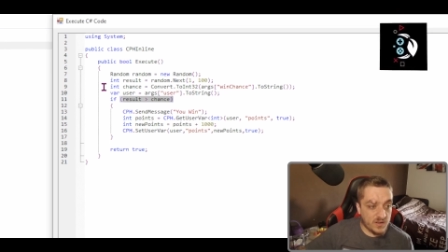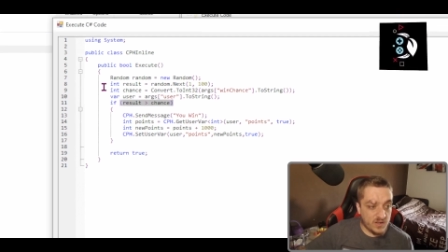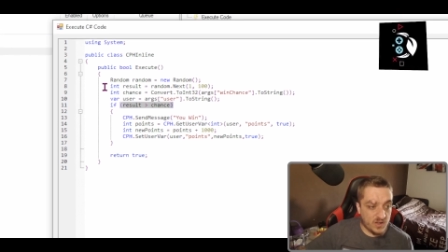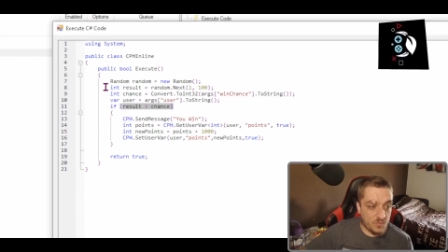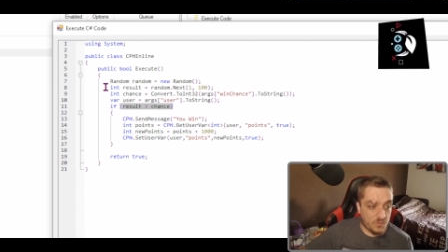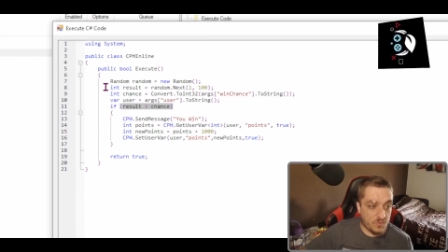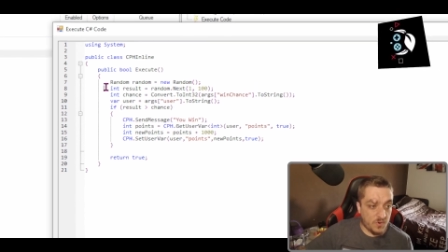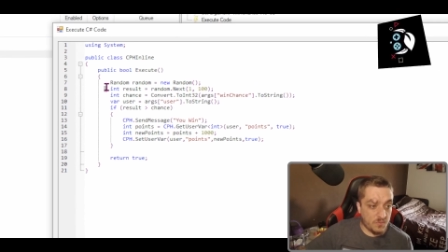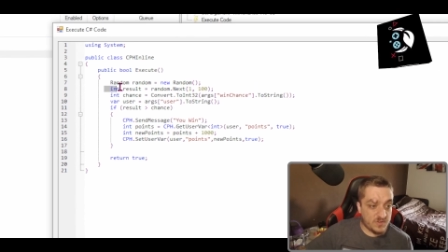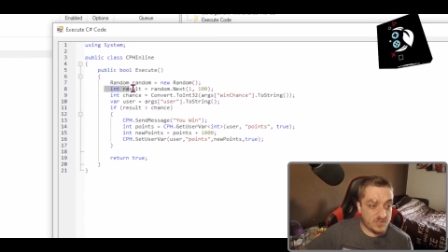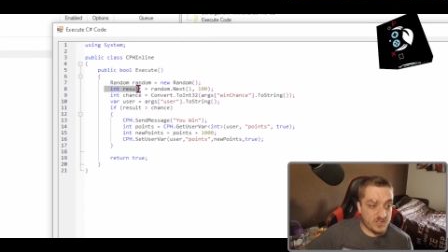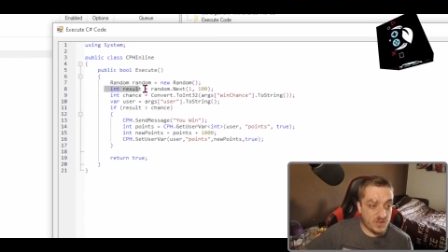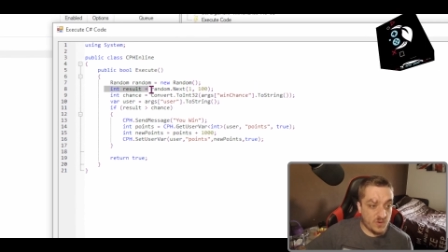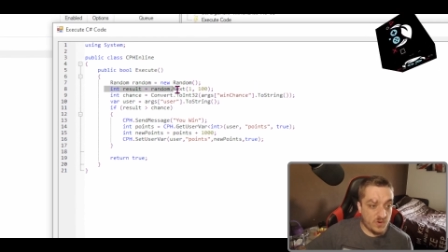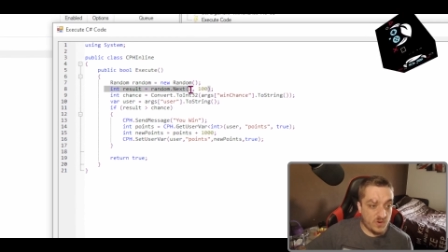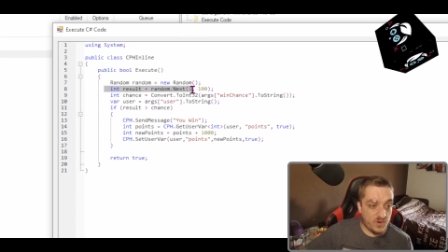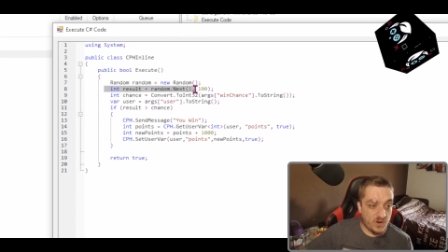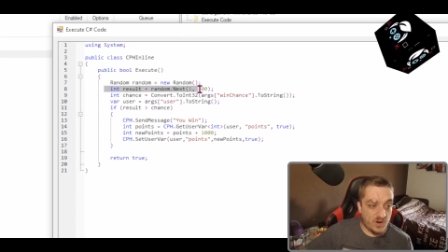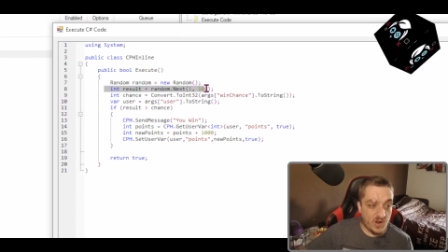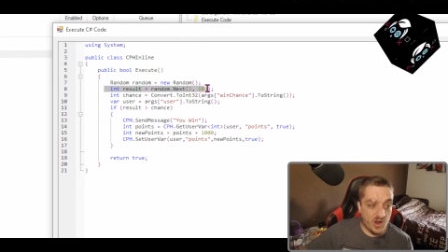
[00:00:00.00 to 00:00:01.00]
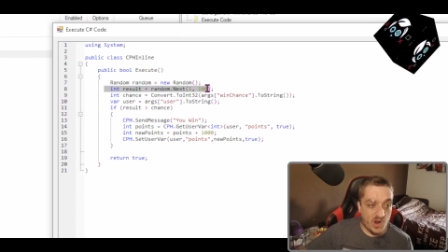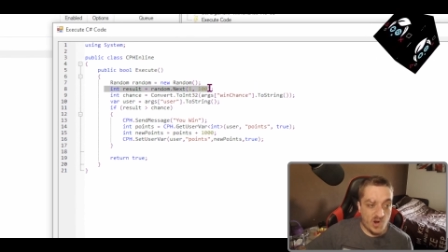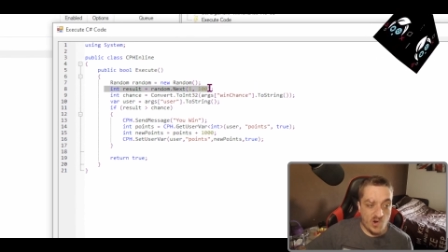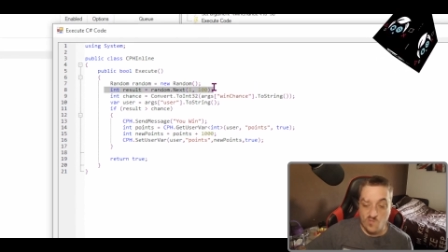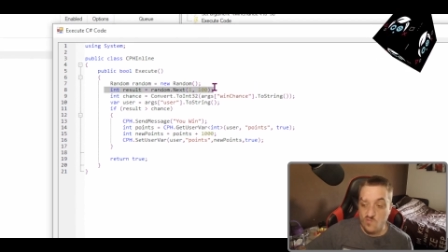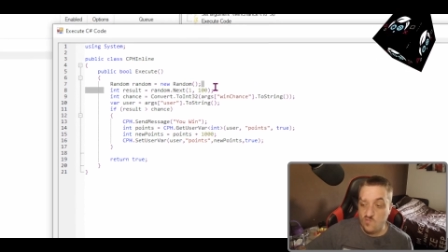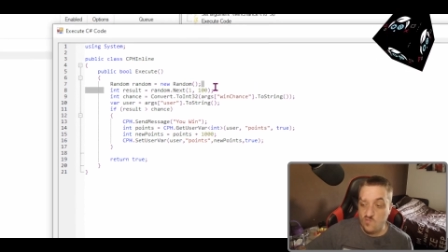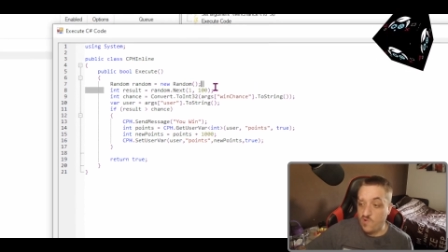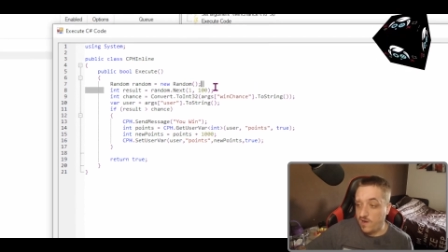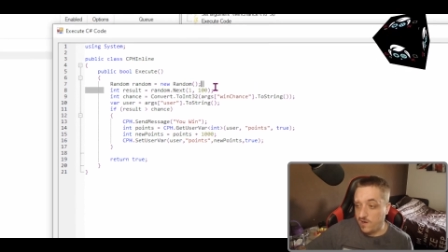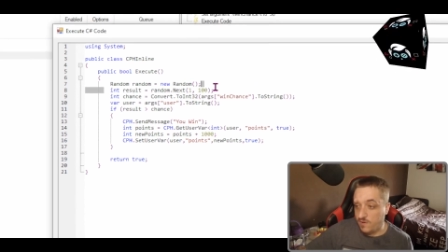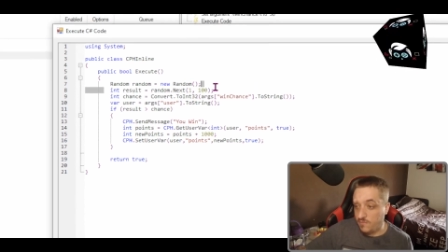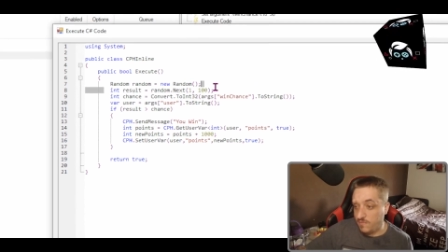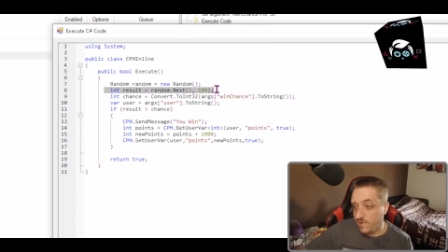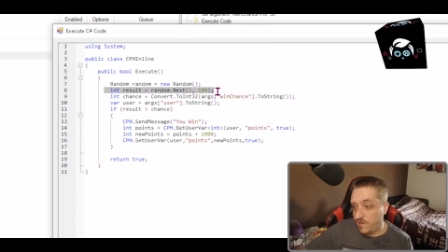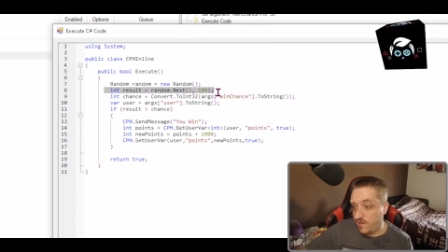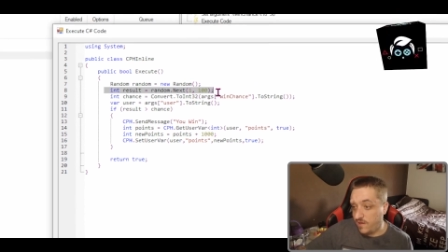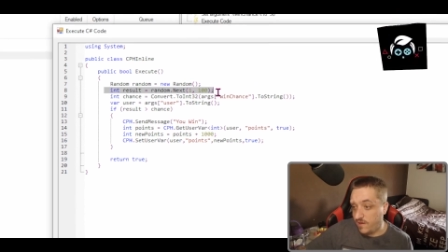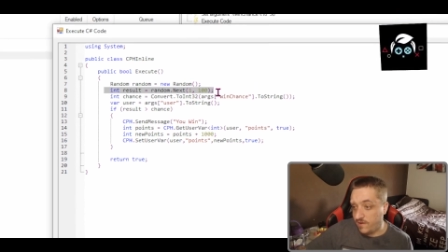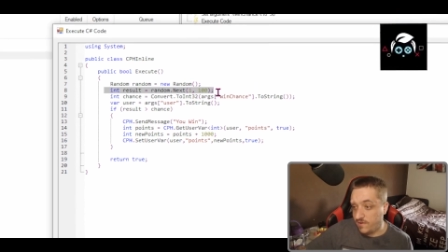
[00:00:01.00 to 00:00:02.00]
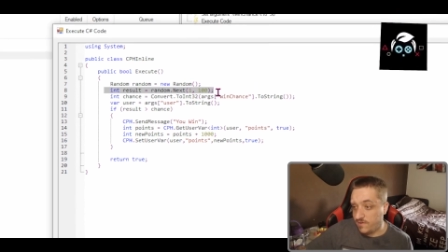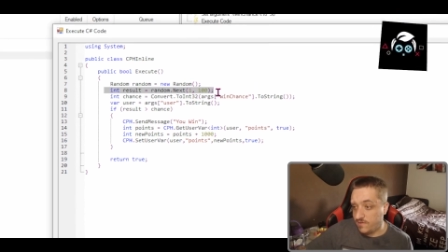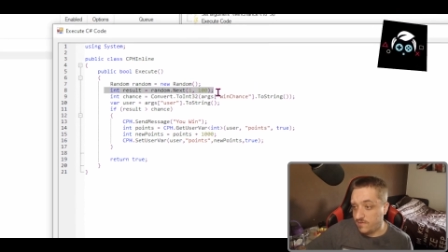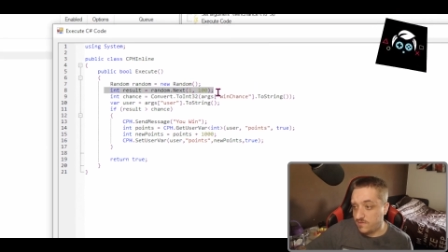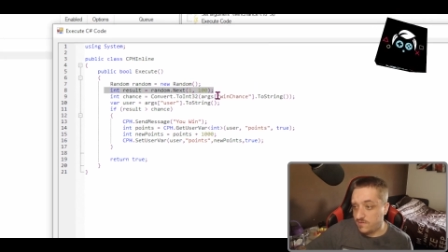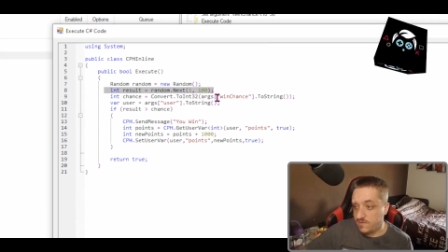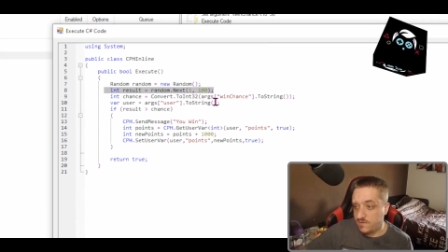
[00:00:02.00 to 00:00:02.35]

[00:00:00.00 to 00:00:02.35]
You could probably see we're doing a random here.